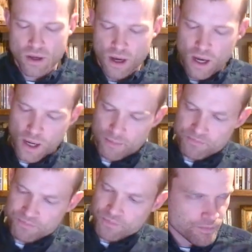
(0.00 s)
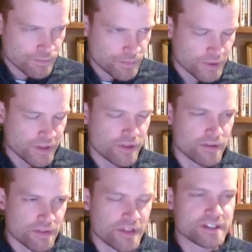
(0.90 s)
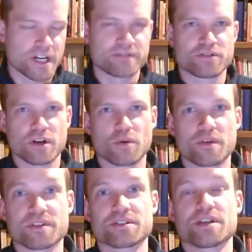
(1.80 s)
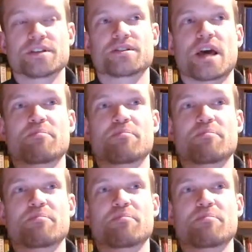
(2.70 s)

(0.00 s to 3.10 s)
Um, but the, the things that I struggle with is is that